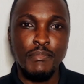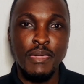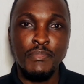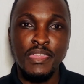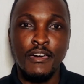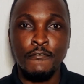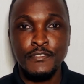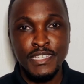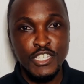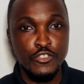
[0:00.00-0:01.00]
they've
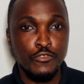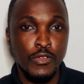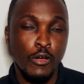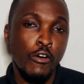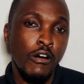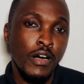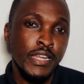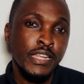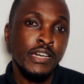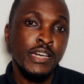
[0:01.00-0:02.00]
sent you the
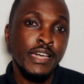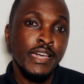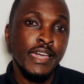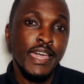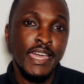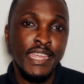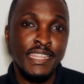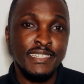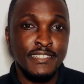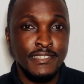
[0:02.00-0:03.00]
code and
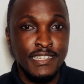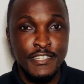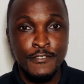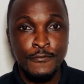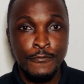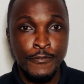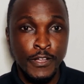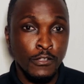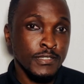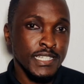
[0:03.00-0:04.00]
it's just
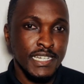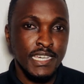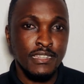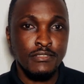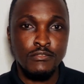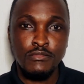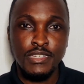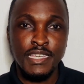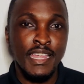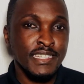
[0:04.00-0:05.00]
filtered and
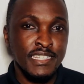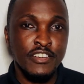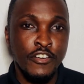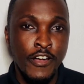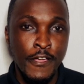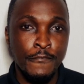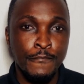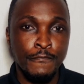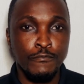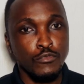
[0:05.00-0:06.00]
it doesn't arrive
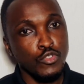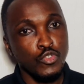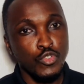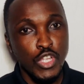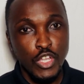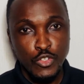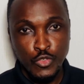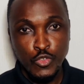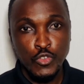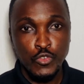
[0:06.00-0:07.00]

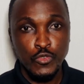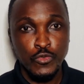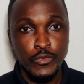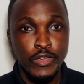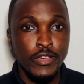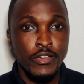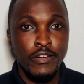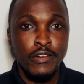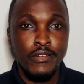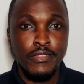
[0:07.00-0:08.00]
to you.
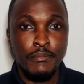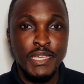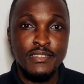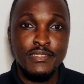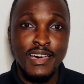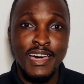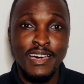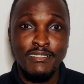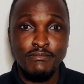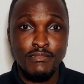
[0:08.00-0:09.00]
That means
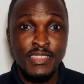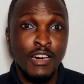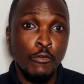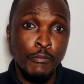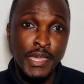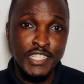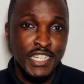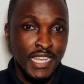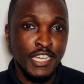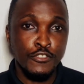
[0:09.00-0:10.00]
that will be a
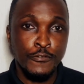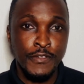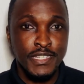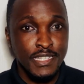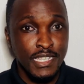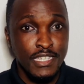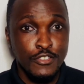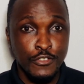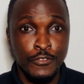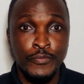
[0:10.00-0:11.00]
challenge, obviously.
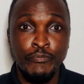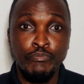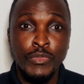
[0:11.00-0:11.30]
So